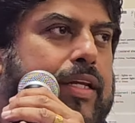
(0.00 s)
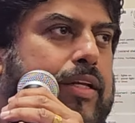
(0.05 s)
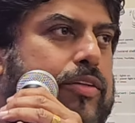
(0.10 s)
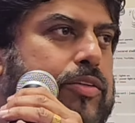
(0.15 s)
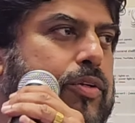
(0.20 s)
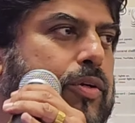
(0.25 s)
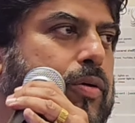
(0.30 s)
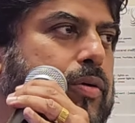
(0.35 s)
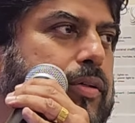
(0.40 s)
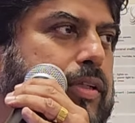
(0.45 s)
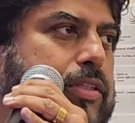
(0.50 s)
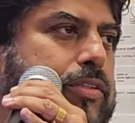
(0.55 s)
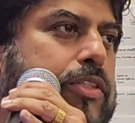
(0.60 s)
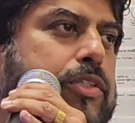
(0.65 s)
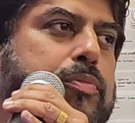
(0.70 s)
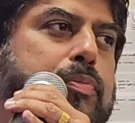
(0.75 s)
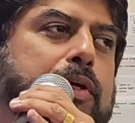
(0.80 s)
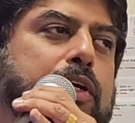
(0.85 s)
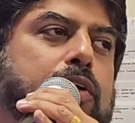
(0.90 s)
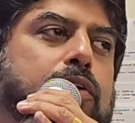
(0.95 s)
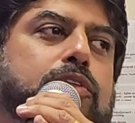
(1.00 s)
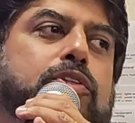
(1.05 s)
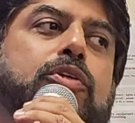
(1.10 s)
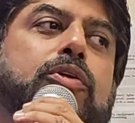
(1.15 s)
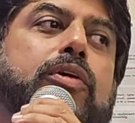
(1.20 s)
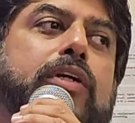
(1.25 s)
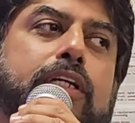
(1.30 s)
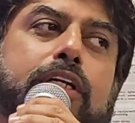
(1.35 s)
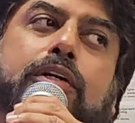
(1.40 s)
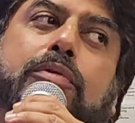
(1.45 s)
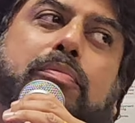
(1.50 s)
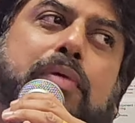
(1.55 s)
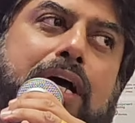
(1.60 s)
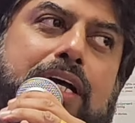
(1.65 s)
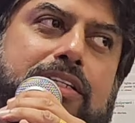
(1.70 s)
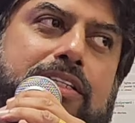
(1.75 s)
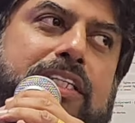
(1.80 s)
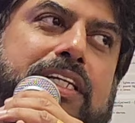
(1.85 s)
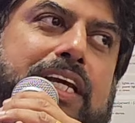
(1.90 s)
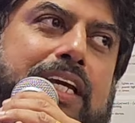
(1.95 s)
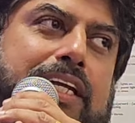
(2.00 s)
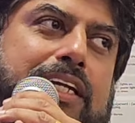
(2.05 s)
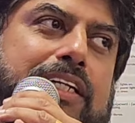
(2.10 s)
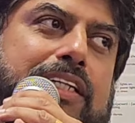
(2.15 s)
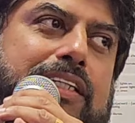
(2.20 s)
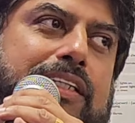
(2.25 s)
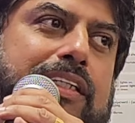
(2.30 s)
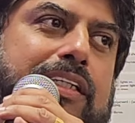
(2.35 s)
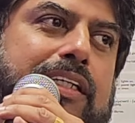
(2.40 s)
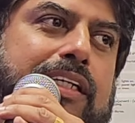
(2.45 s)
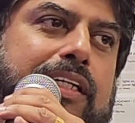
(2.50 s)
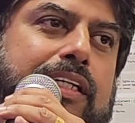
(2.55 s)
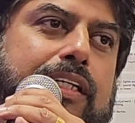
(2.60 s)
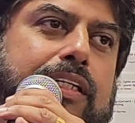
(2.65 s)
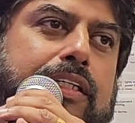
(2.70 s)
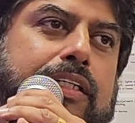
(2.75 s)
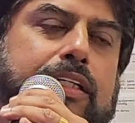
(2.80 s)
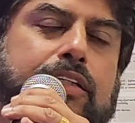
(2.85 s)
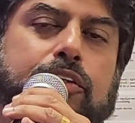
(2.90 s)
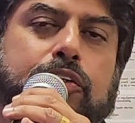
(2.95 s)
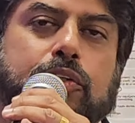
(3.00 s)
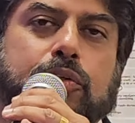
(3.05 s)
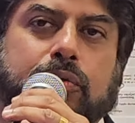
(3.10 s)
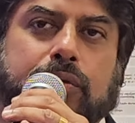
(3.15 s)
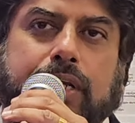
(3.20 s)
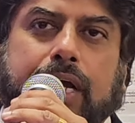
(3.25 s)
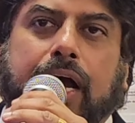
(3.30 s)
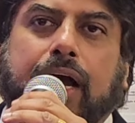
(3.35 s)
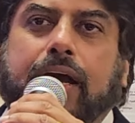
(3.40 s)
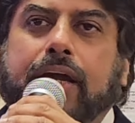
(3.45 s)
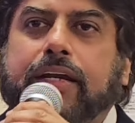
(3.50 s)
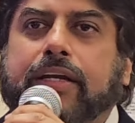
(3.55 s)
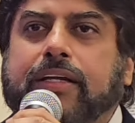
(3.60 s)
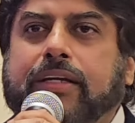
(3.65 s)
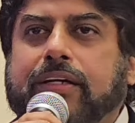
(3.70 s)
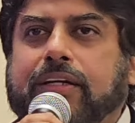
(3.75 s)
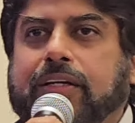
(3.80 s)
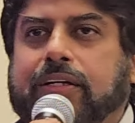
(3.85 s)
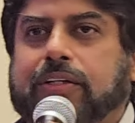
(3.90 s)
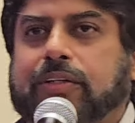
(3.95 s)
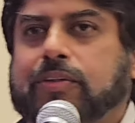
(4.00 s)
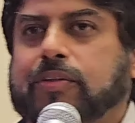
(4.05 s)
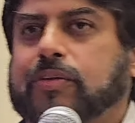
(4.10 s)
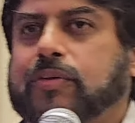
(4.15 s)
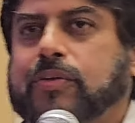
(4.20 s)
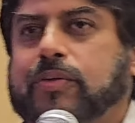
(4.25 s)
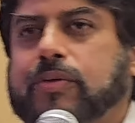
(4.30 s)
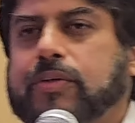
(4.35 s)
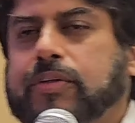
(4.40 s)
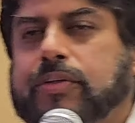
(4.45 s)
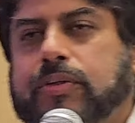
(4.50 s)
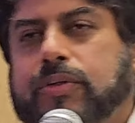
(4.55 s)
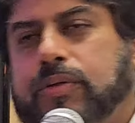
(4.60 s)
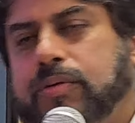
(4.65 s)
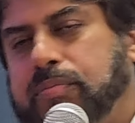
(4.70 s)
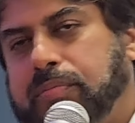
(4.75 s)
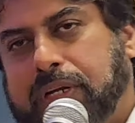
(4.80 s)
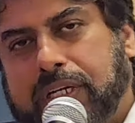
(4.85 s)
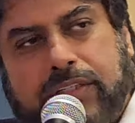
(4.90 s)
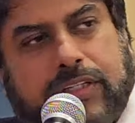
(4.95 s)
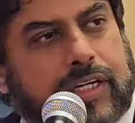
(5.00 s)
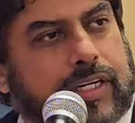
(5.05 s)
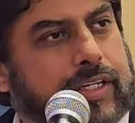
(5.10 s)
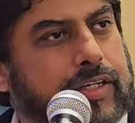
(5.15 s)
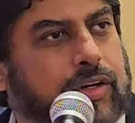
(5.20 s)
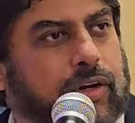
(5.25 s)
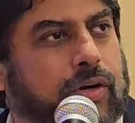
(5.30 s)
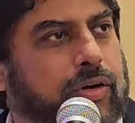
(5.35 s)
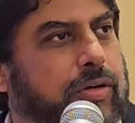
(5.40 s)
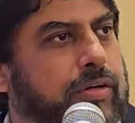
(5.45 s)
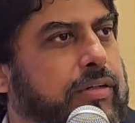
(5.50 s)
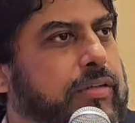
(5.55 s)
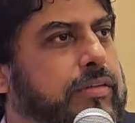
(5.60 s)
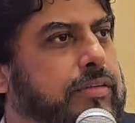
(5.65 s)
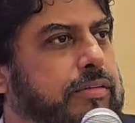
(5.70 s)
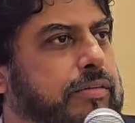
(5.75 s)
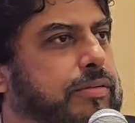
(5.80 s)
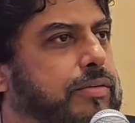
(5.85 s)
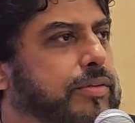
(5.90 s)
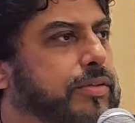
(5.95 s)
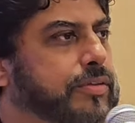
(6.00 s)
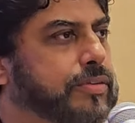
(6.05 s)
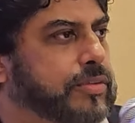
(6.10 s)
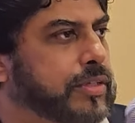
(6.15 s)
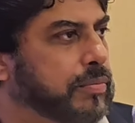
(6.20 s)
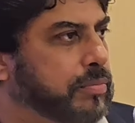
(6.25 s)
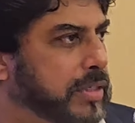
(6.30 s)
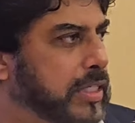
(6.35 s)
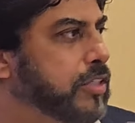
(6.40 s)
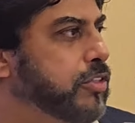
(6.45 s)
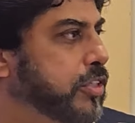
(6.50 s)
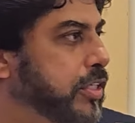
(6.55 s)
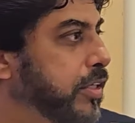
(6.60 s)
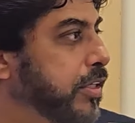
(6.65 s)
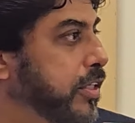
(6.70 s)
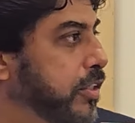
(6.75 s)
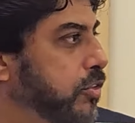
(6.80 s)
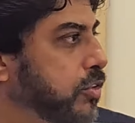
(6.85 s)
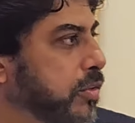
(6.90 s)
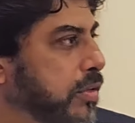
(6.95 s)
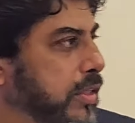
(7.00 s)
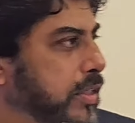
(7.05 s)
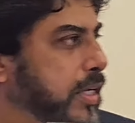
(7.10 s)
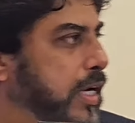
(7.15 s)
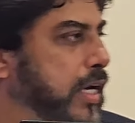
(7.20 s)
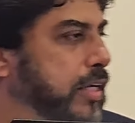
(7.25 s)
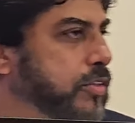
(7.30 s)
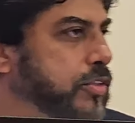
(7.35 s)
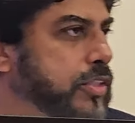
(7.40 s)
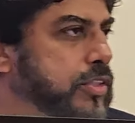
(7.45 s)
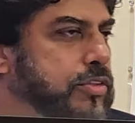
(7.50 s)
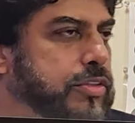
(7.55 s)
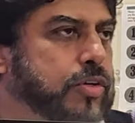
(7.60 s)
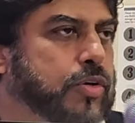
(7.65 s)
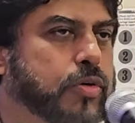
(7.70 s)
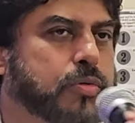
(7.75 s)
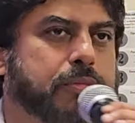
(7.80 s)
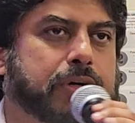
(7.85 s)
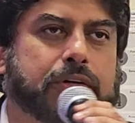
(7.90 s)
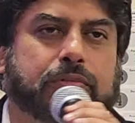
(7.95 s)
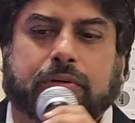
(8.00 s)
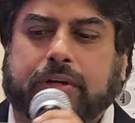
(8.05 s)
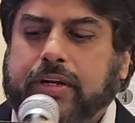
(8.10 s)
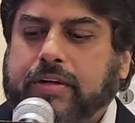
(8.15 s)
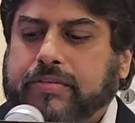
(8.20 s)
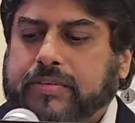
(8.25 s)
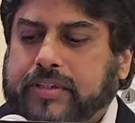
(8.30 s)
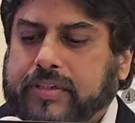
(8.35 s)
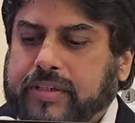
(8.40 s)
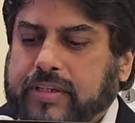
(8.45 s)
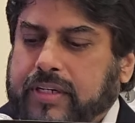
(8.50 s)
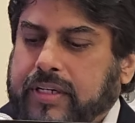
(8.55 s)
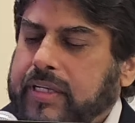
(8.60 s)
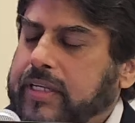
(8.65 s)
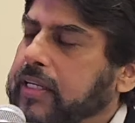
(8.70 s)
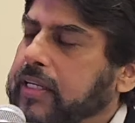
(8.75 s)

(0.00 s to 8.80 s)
So this is because you're incapacitated. either you died, or you're mentally gone, or something serious, you're unconscious, coma, whatever.